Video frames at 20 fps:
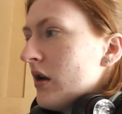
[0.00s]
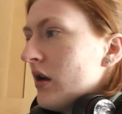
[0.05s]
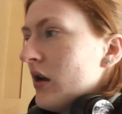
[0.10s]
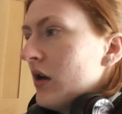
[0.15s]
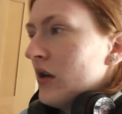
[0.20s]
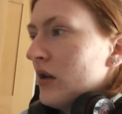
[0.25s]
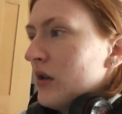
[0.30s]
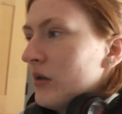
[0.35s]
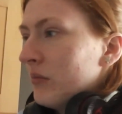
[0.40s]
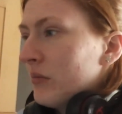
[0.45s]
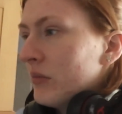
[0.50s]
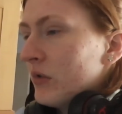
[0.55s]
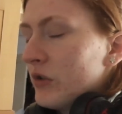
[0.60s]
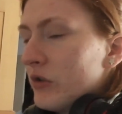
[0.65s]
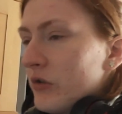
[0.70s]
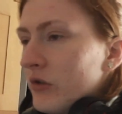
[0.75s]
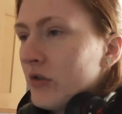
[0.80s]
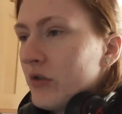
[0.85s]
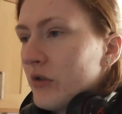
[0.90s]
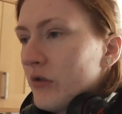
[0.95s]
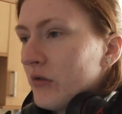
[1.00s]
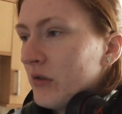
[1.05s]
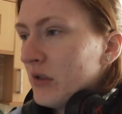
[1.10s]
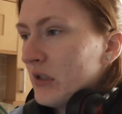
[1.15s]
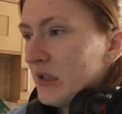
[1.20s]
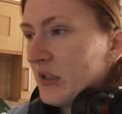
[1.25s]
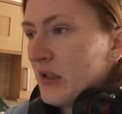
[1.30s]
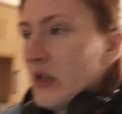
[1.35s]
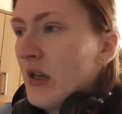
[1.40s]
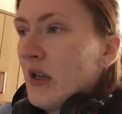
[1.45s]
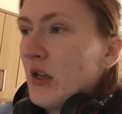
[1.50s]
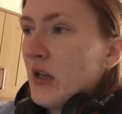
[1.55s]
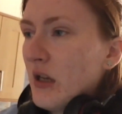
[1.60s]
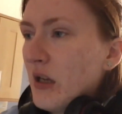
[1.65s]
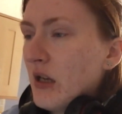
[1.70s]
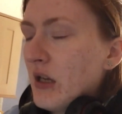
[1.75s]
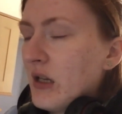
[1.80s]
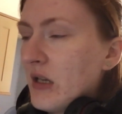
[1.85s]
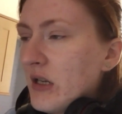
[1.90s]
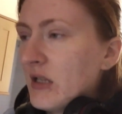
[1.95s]
Dodger is
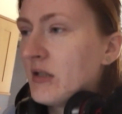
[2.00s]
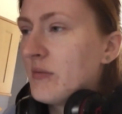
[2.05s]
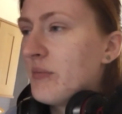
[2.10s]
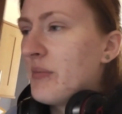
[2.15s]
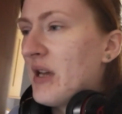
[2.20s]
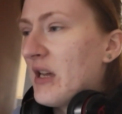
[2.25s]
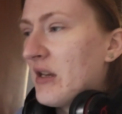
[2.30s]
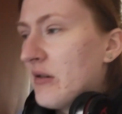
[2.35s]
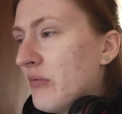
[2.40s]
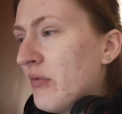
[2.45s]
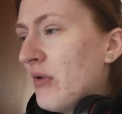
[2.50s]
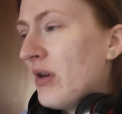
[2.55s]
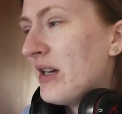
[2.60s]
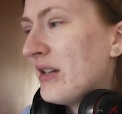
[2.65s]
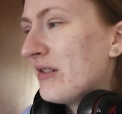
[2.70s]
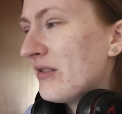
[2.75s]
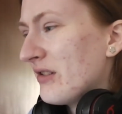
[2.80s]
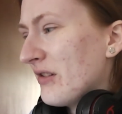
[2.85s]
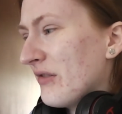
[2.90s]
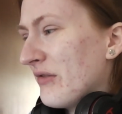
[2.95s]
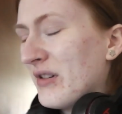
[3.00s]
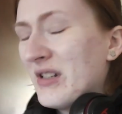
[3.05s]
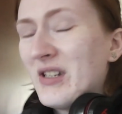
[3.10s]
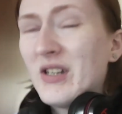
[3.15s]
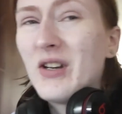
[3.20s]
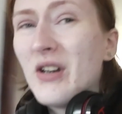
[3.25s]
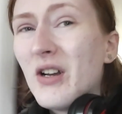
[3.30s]
in his bed. What else have I done?